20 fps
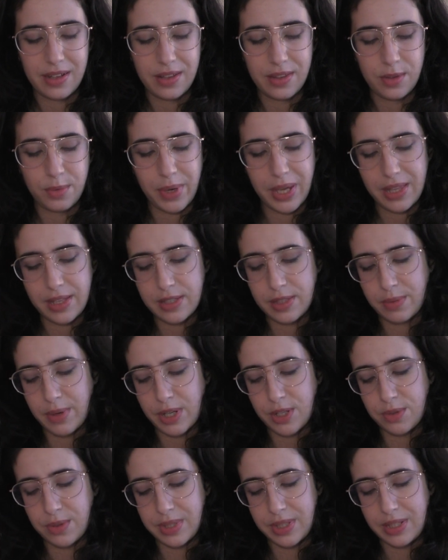the way the
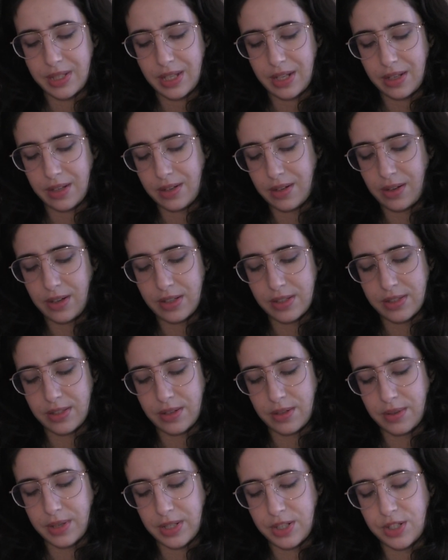swatch was knitted
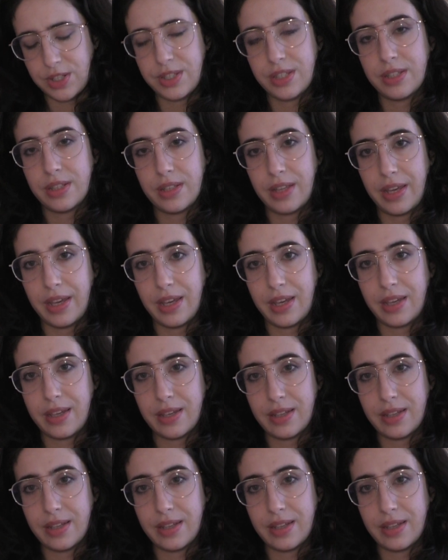also, it just like,